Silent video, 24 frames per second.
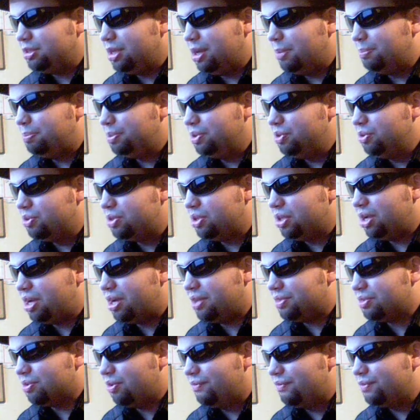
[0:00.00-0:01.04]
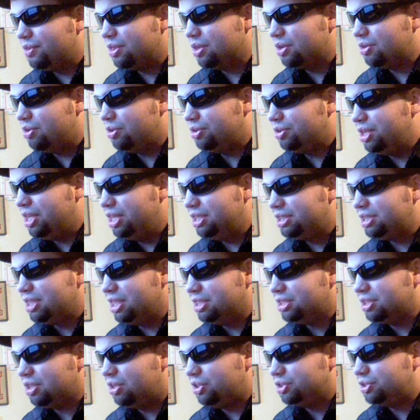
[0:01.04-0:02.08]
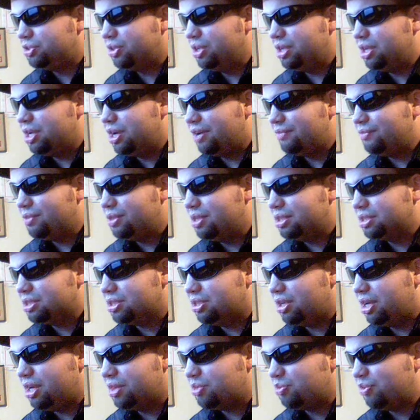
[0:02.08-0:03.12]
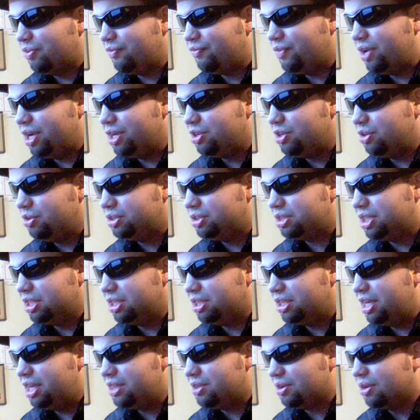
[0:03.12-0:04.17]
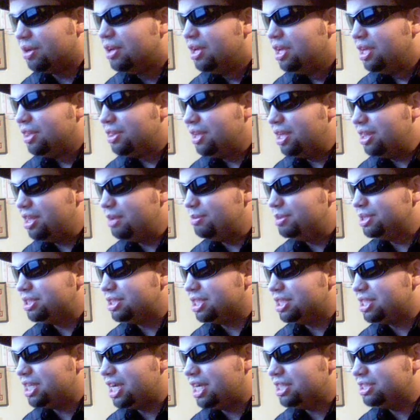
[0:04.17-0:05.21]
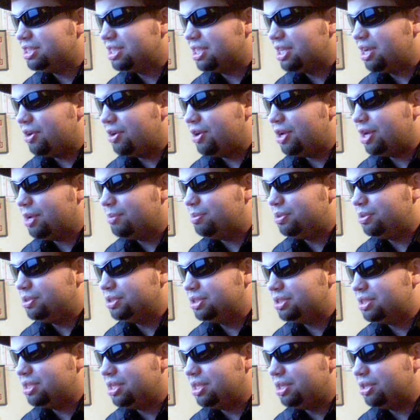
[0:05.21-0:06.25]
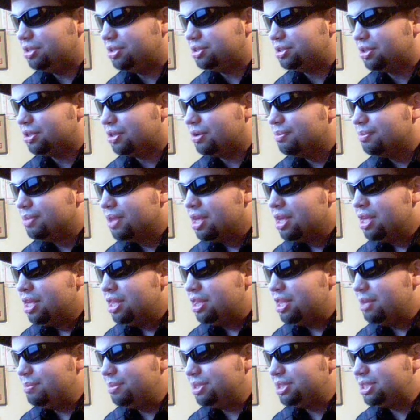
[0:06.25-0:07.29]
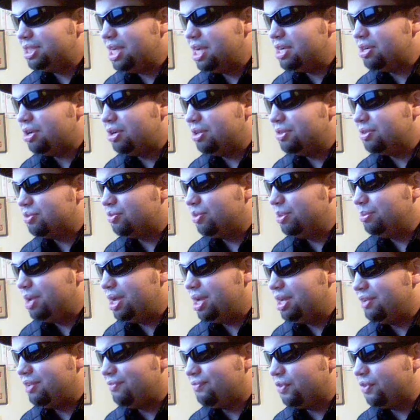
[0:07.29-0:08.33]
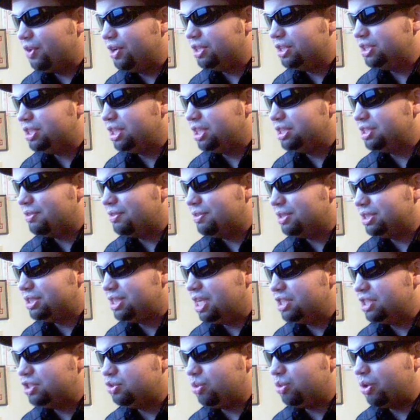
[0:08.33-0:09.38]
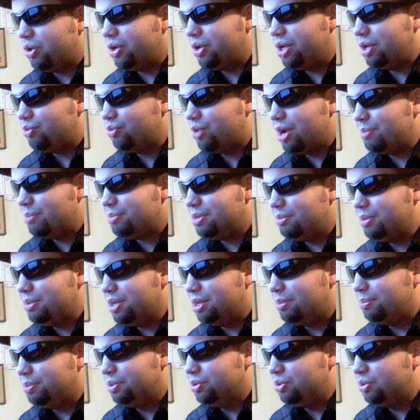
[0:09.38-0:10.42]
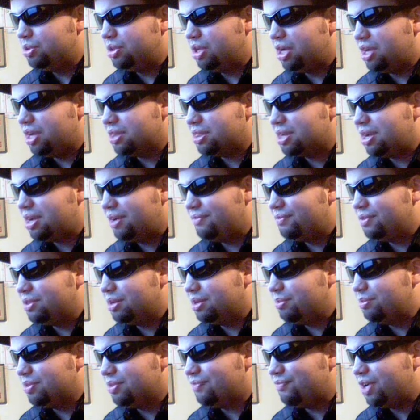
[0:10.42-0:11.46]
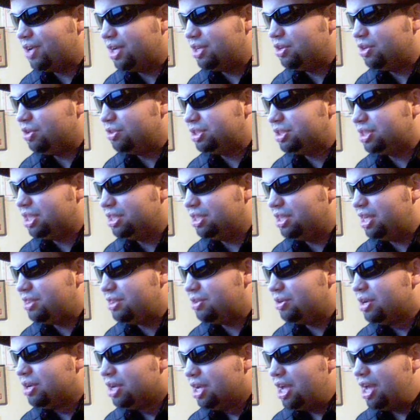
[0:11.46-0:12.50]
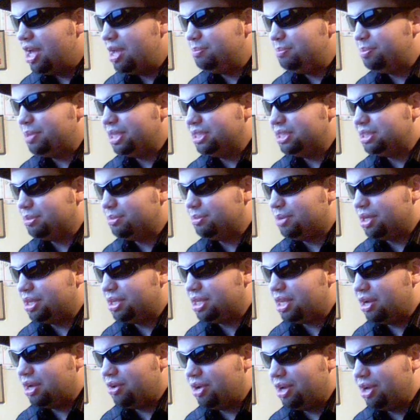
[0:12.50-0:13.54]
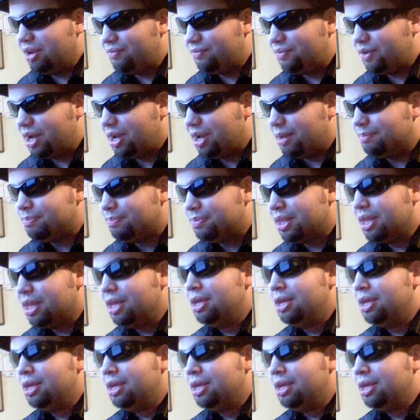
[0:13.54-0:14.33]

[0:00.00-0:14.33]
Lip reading: a blue cloth over the gold incense altar and cover this cloth with fine goatskin leather. Then they must attach the carrying poles to the altar. They must take all the remaining furnishings of the sanctuary and wrap them in a blue cloth, cover them with fine goatskin leather, and place them on a carrying frame.